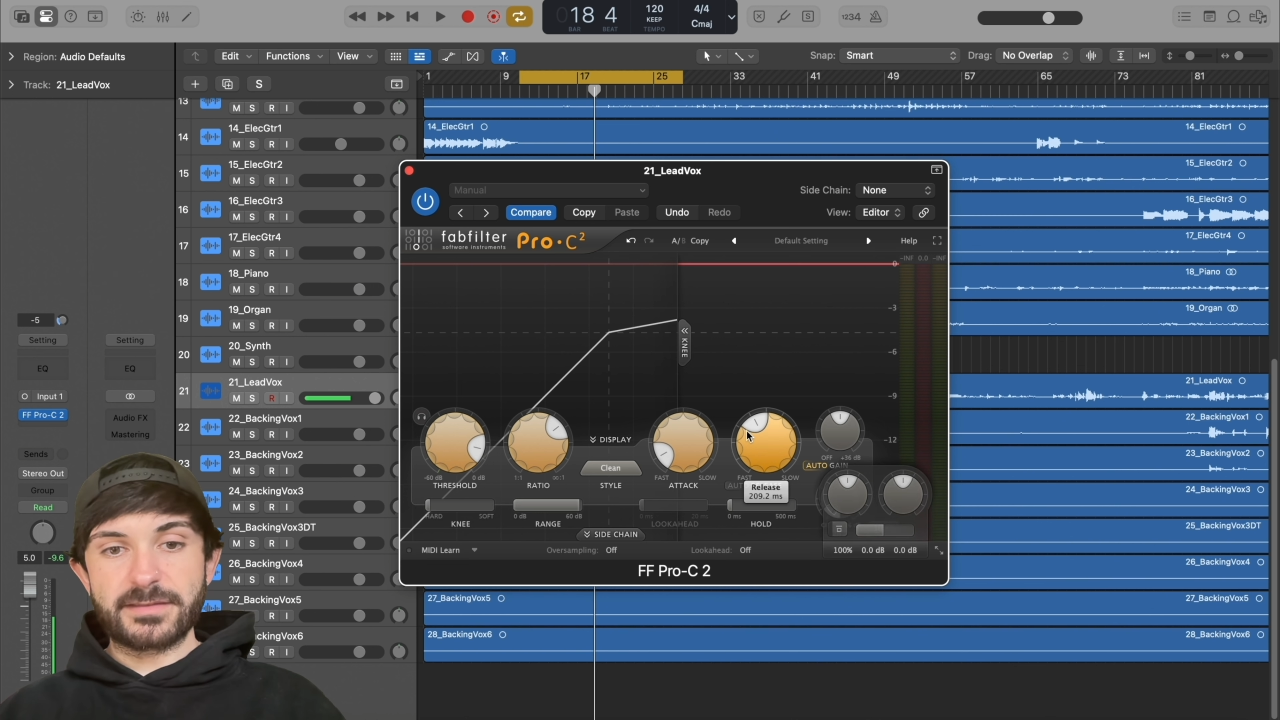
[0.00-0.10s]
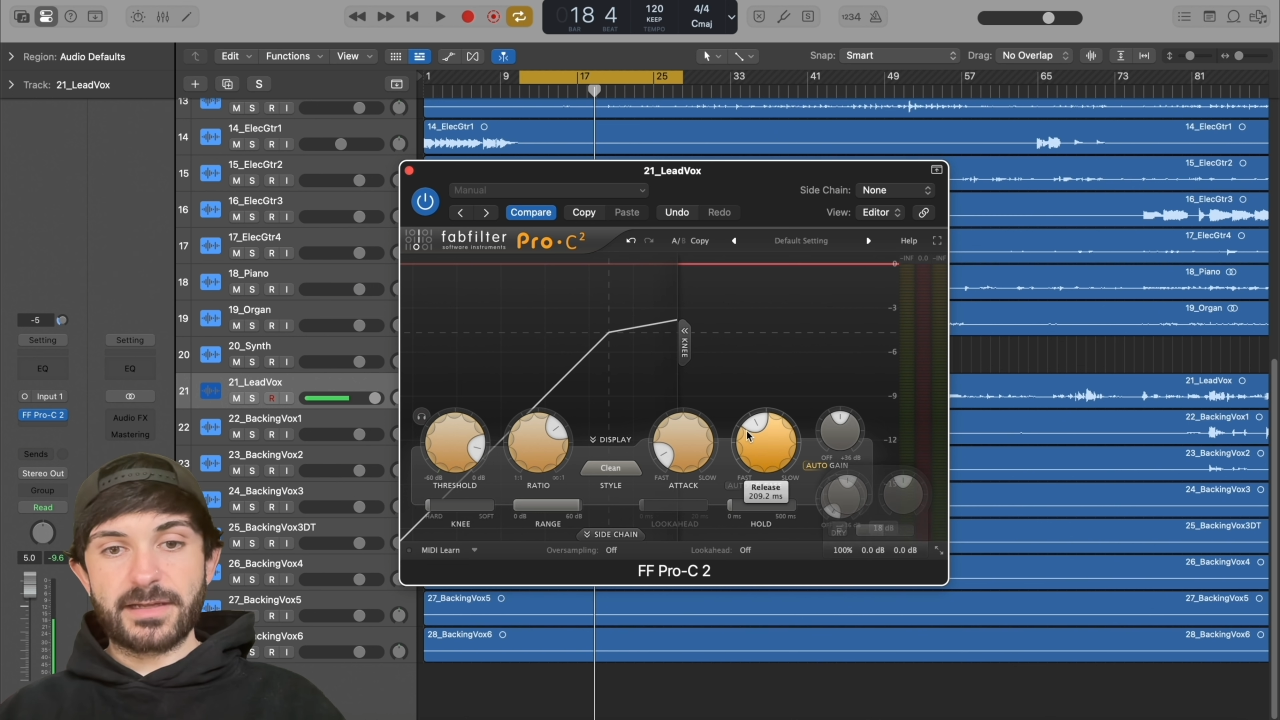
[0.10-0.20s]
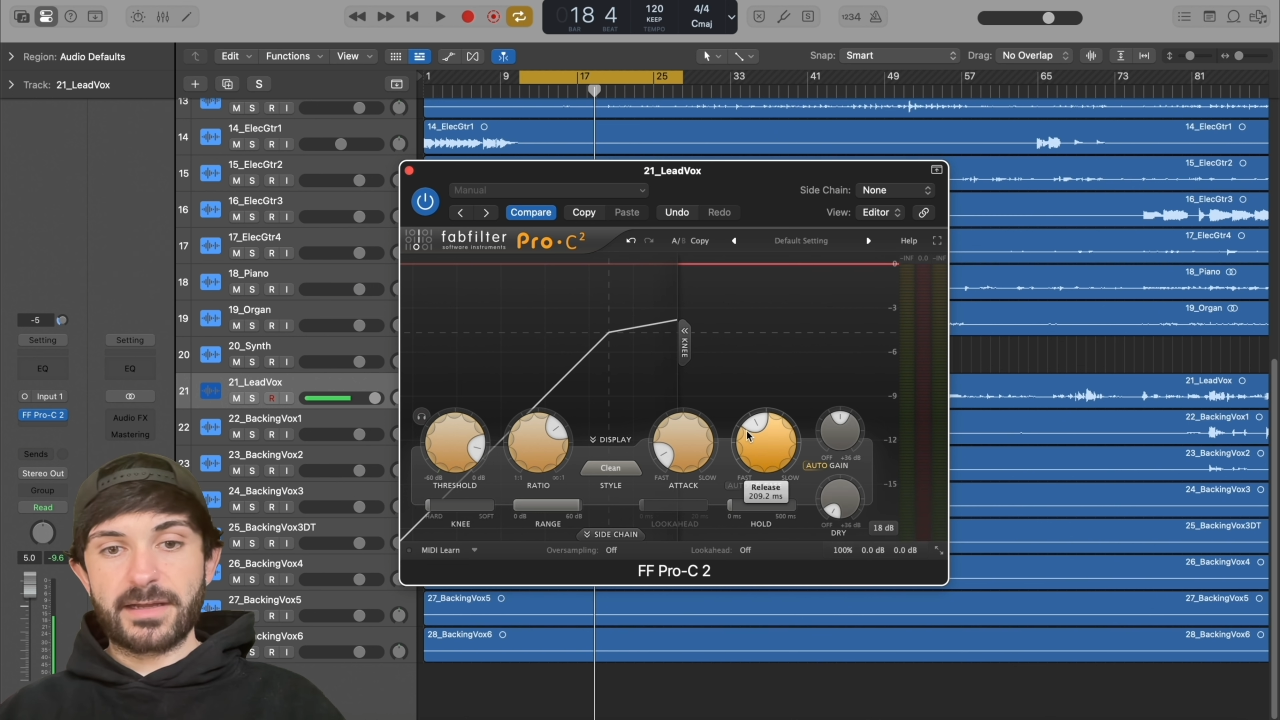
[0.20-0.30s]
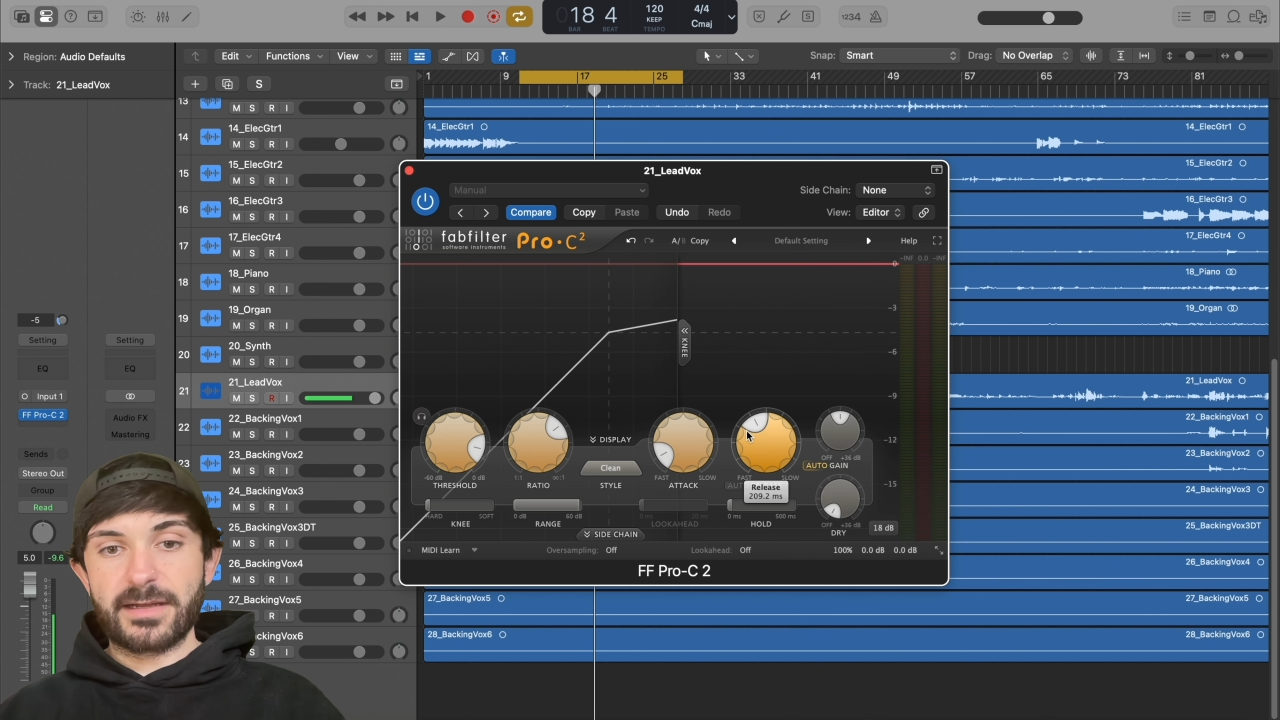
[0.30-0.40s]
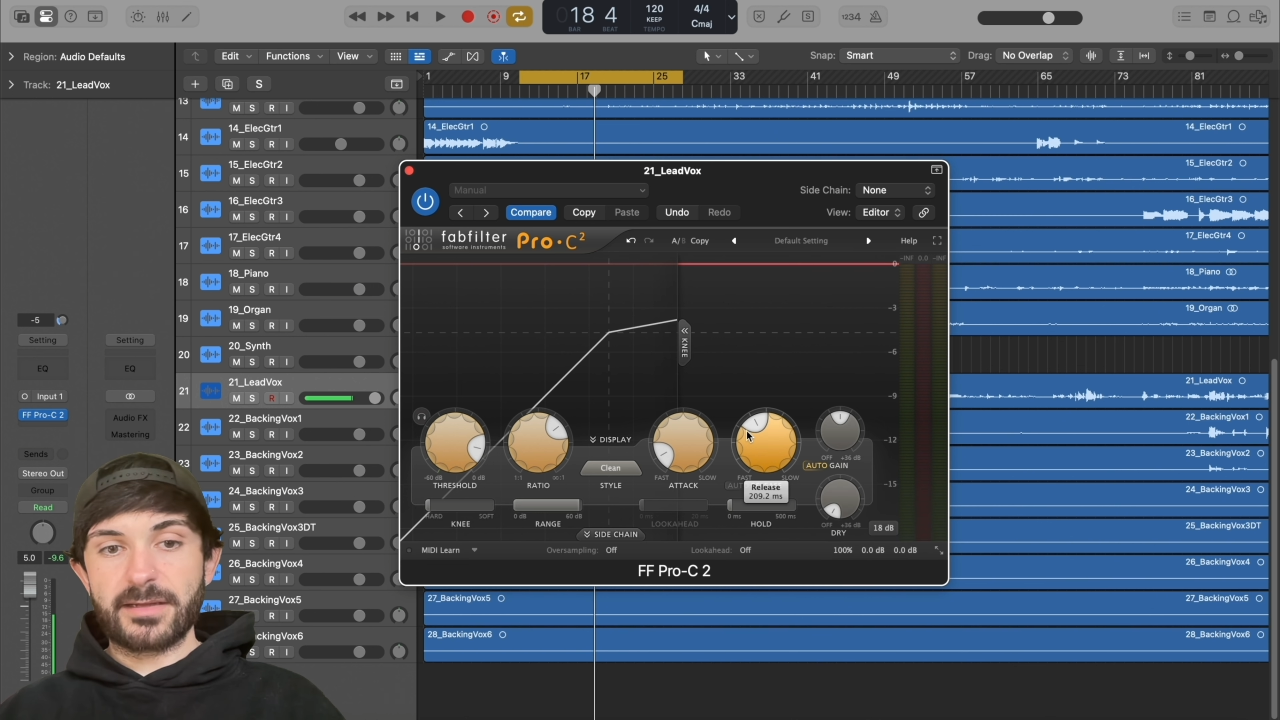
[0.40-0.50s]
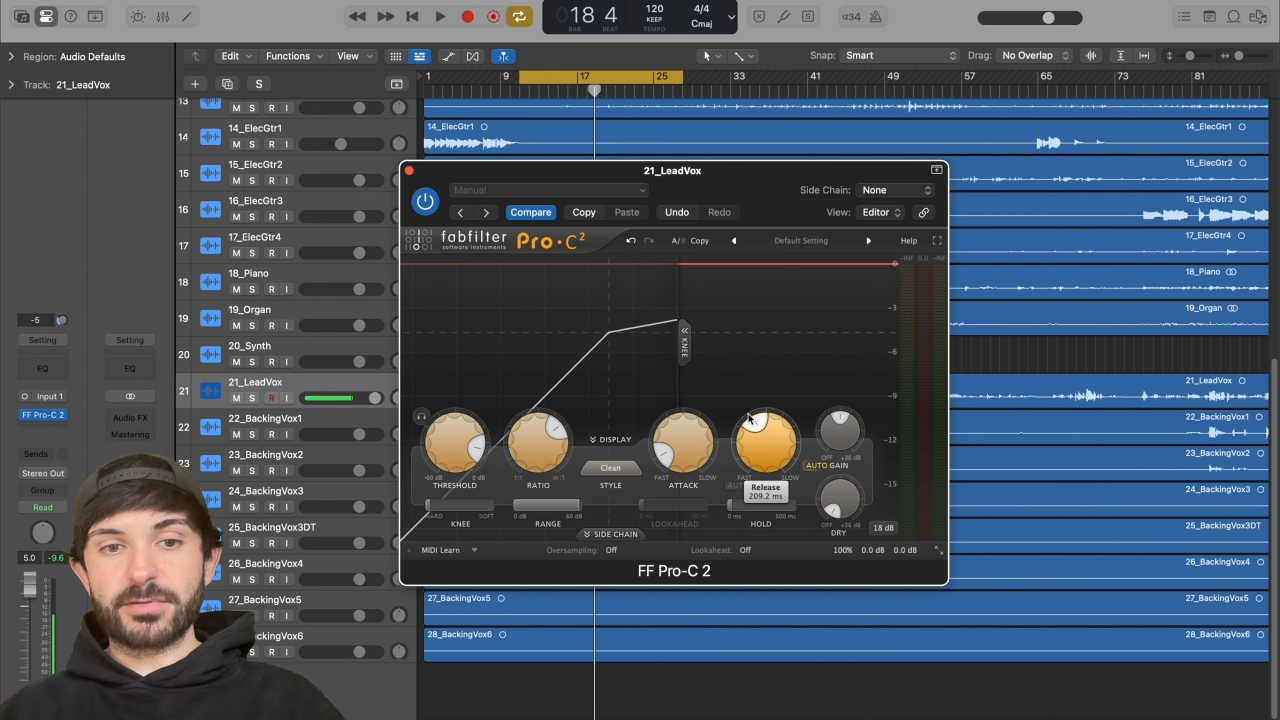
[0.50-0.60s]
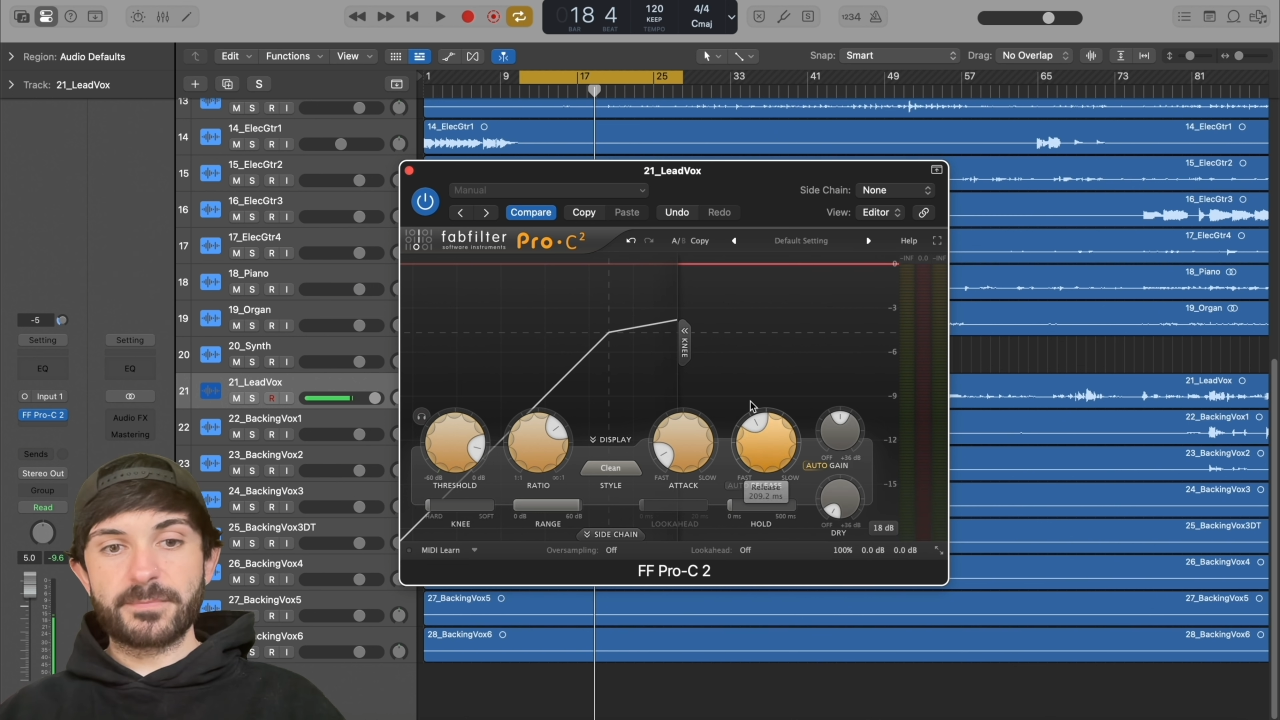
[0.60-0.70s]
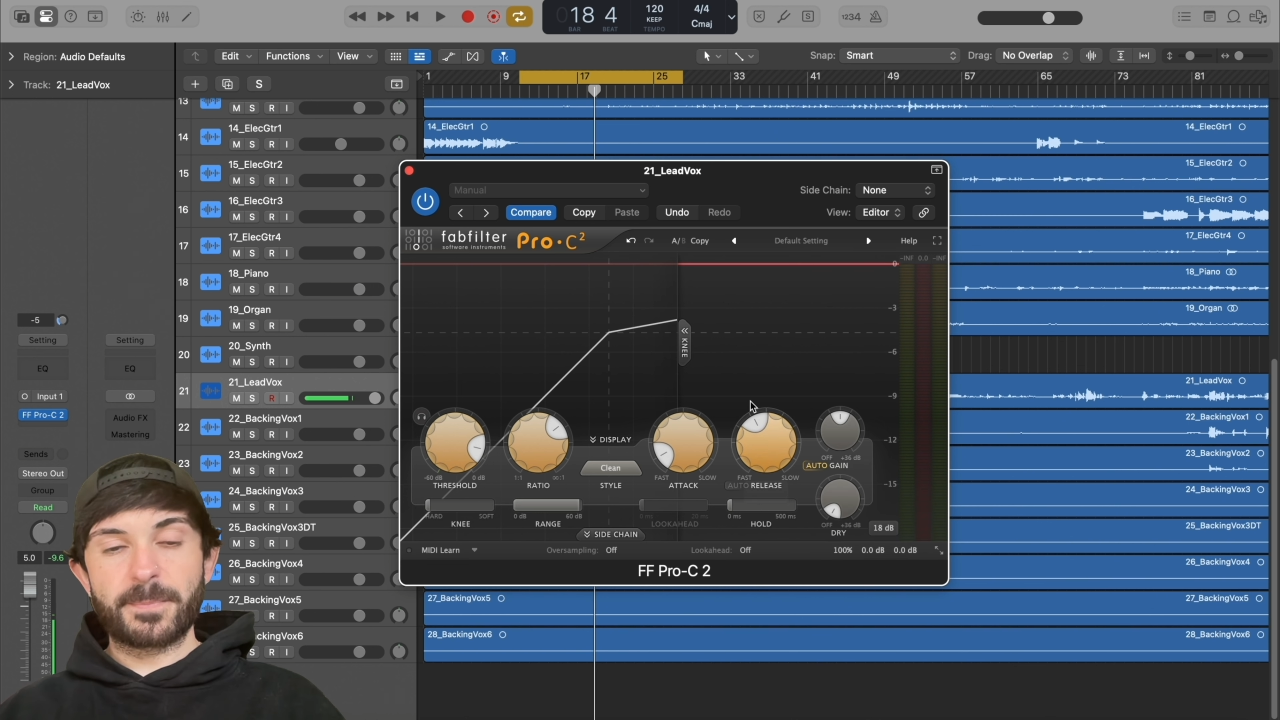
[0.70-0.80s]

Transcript: knob.